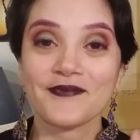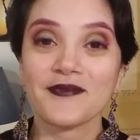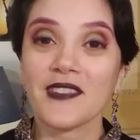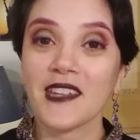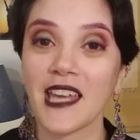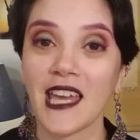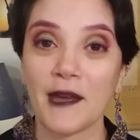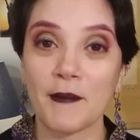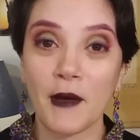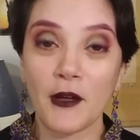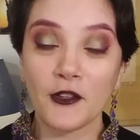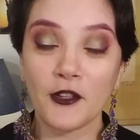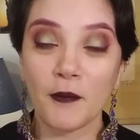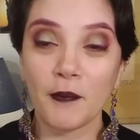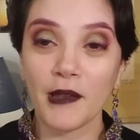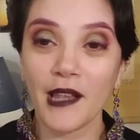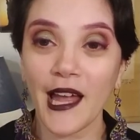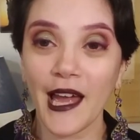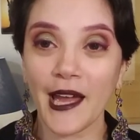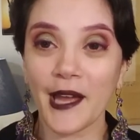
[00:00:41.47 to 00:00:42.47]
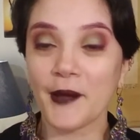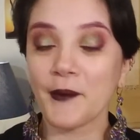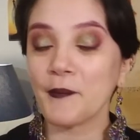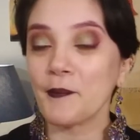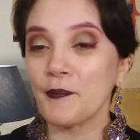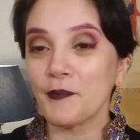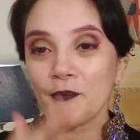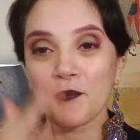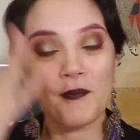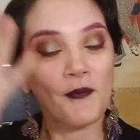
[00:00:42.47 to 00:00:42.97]
came out to play.
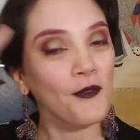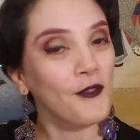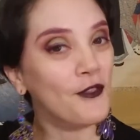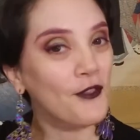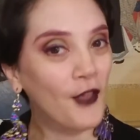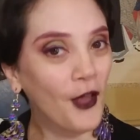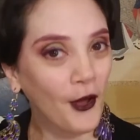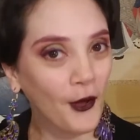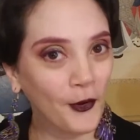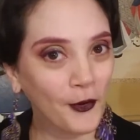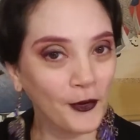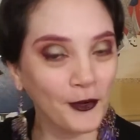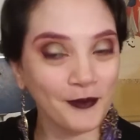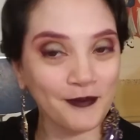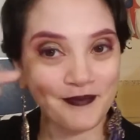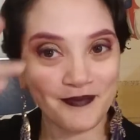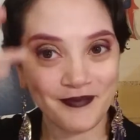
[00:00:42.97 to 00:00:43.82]
So